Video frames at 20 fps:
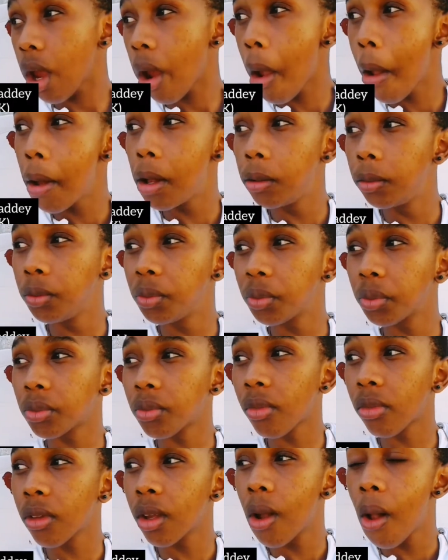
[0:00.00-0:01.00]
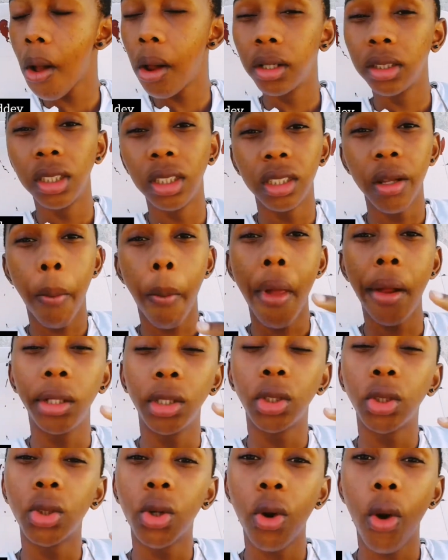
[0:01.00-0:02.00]
And make
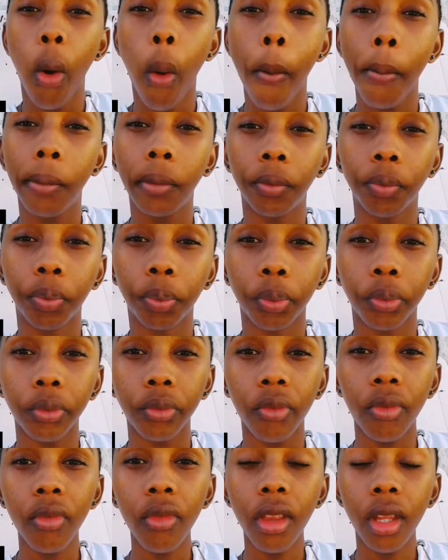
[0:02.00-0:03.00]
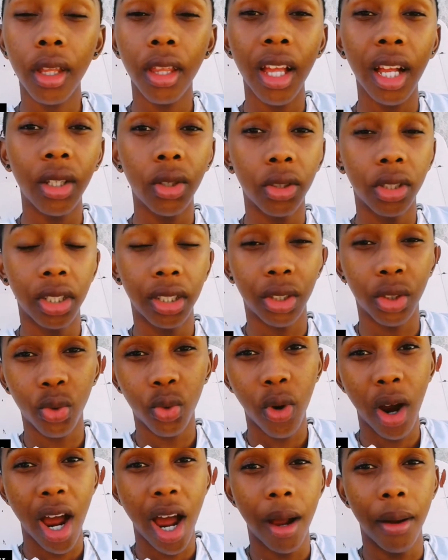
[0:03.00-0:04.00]
sure that you
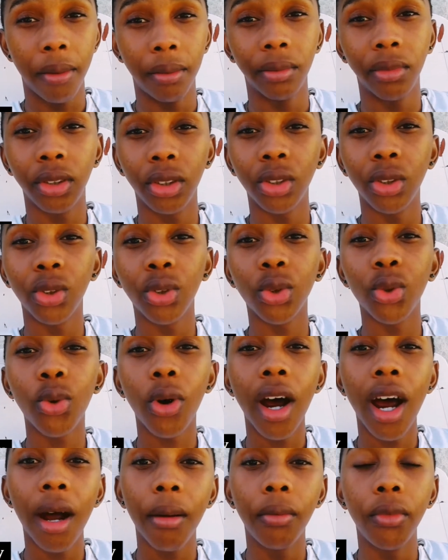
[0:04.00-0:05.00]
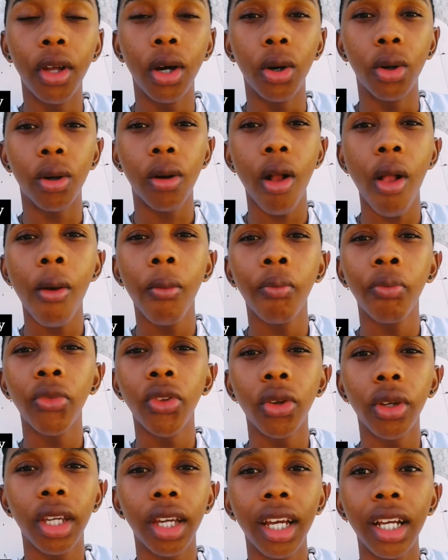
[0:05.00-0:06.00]
subscribe. Subscribe though.
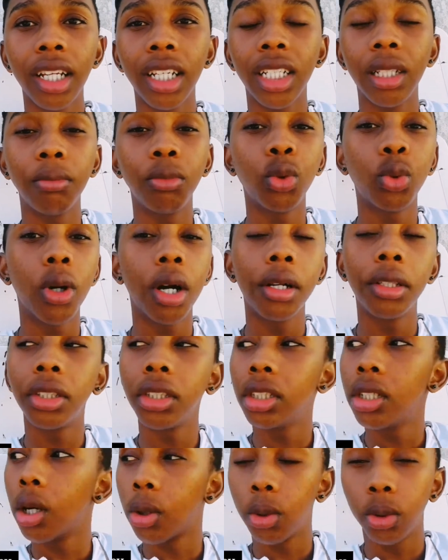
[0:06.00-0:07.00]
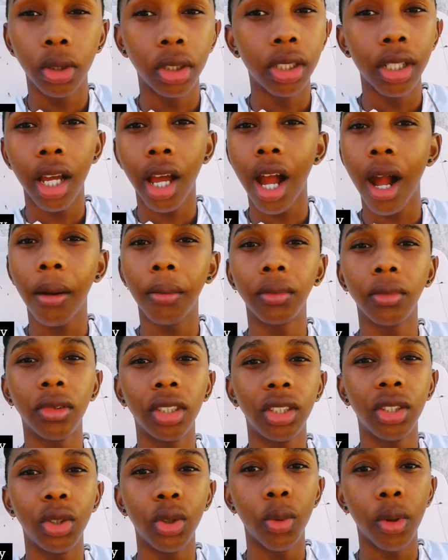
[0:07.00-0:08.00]
You can't keep watching the whole time
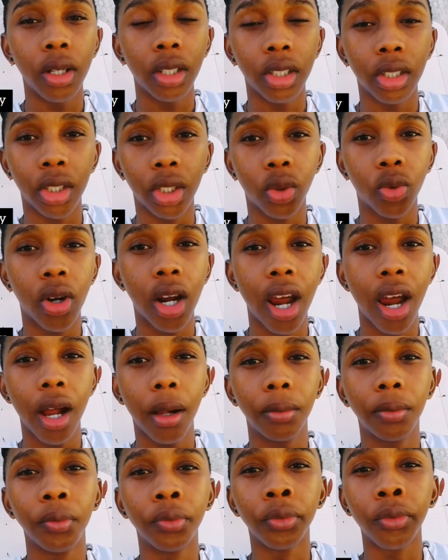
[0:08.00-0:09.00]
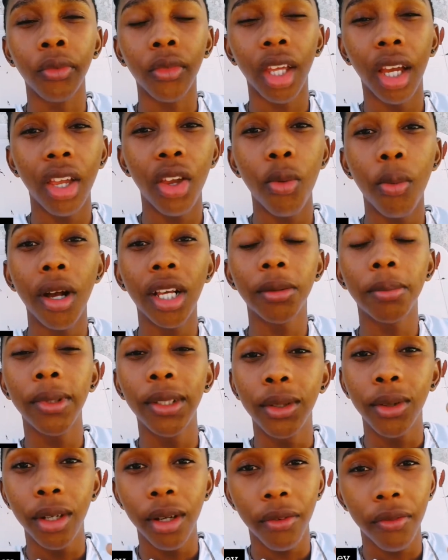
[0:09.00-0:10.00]
and you don't want to subscribe. You must be
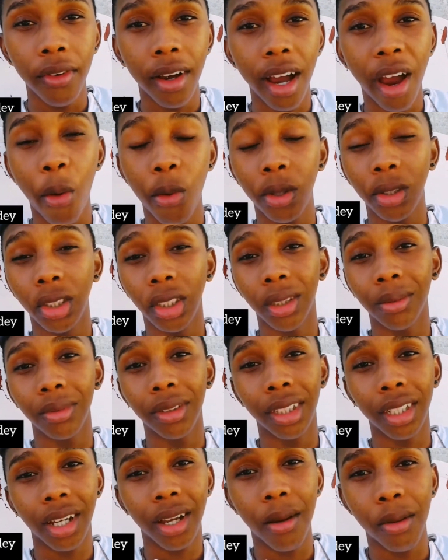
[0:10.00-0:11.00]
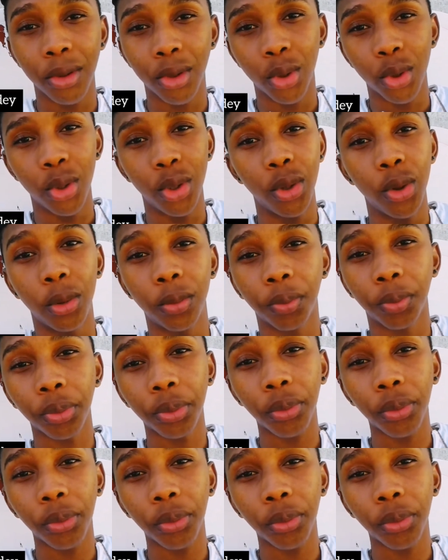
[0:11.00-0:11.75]
notified when something comes to you,